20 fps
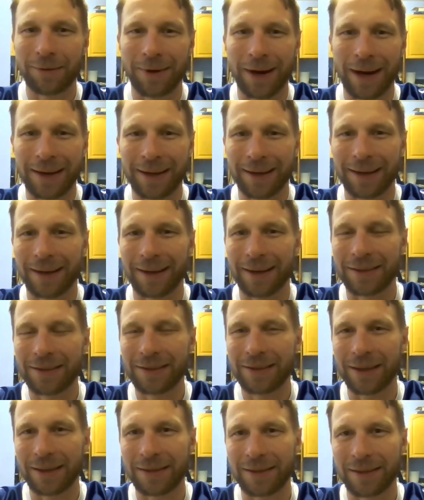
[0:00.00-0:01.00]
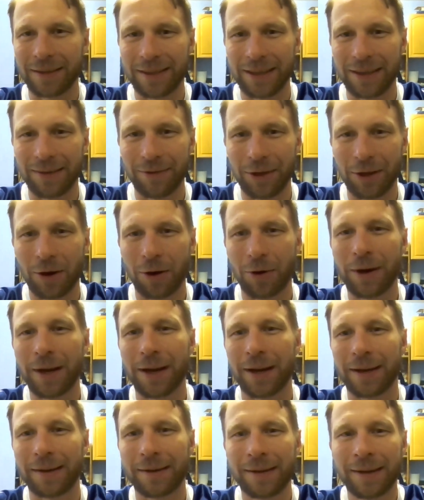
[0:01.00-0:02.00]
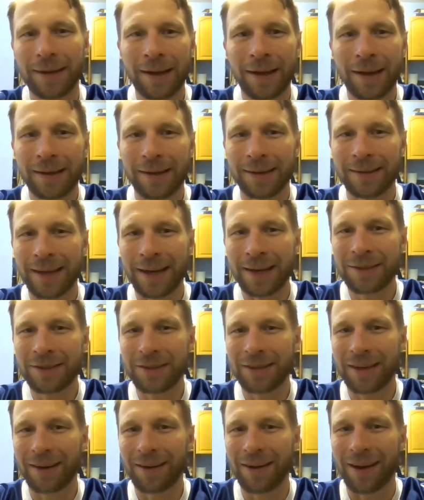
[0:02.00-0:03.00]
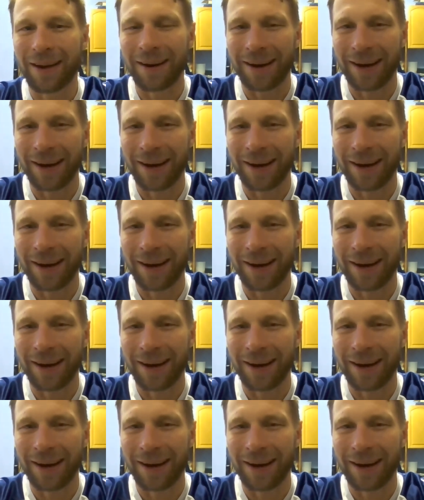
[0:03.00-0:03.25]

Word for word: ranking 6th in DVOA. The Texans get a lot of